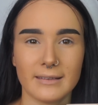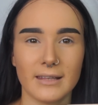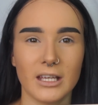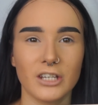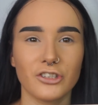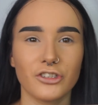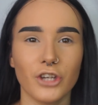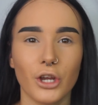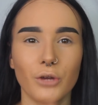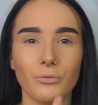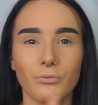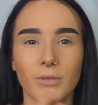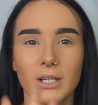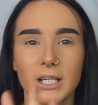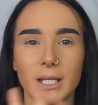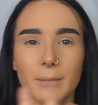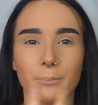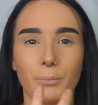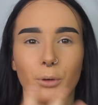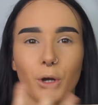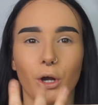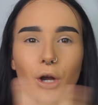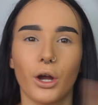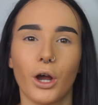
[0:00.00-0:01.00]
they don't really
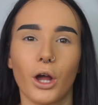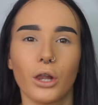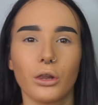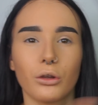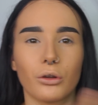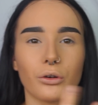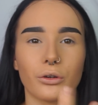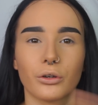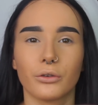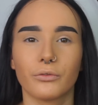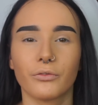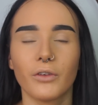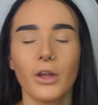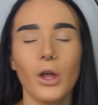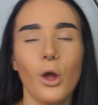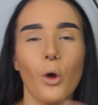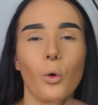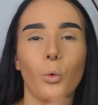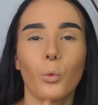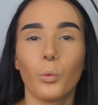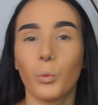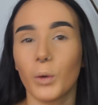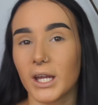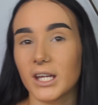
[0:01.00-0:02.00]
put a lot of
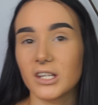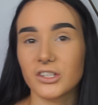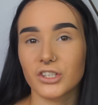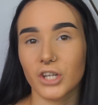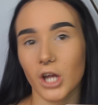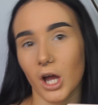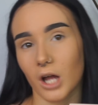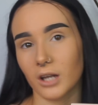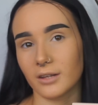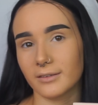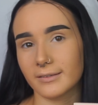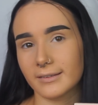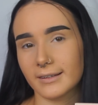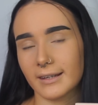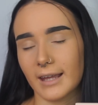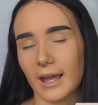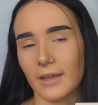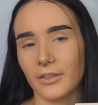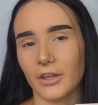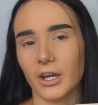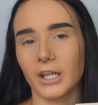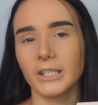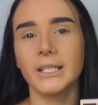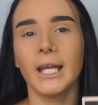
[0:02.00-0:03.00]
weird colours
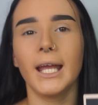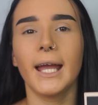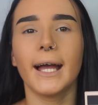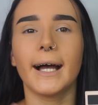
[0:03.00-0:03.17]
together.